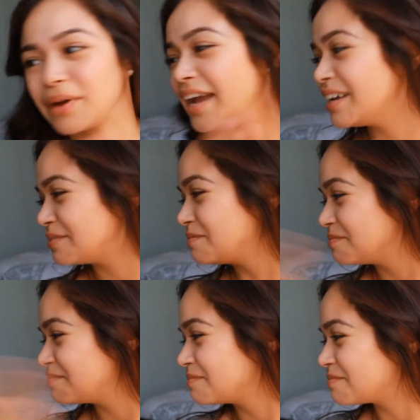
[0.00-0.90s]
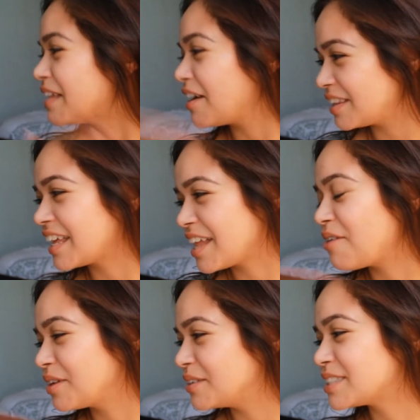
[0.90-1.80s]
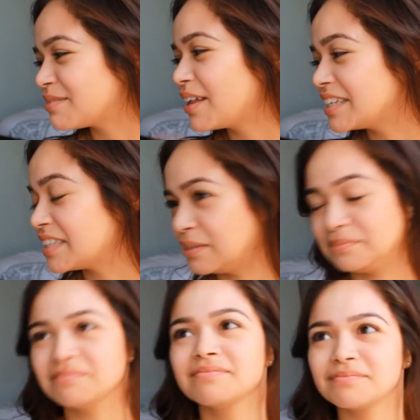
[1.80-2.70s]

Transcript: Right? Now when you smell it, it's like.